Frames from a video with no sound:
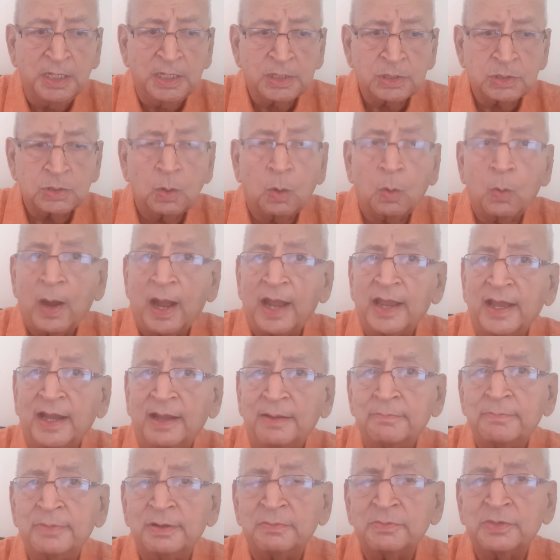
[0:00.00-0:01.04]
So why
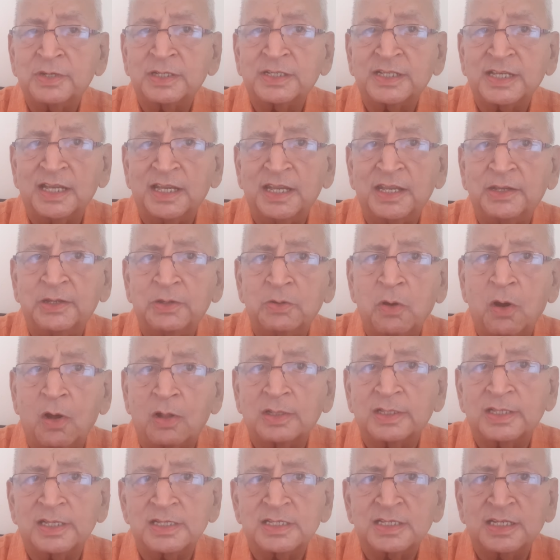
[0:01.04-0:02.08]
I'm telling you
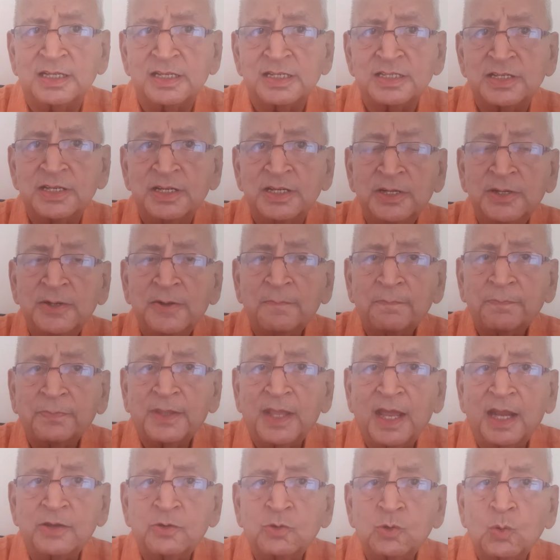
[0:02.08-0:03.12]
all this is
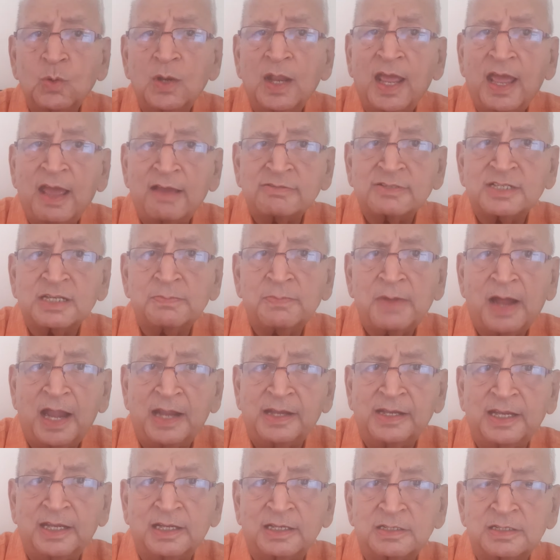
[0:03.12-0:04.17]
that you have some
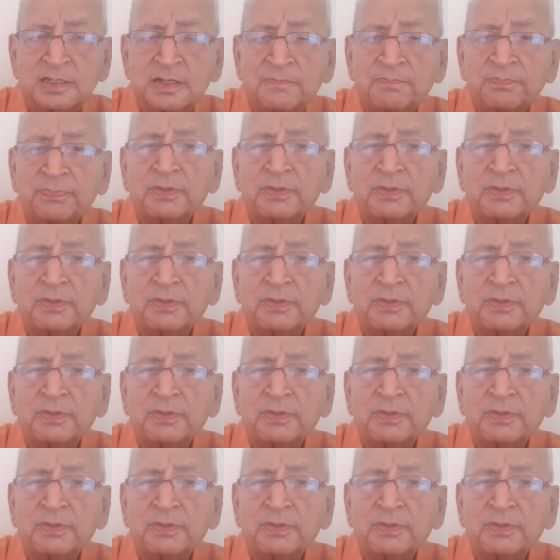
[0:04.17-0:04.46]
ideas,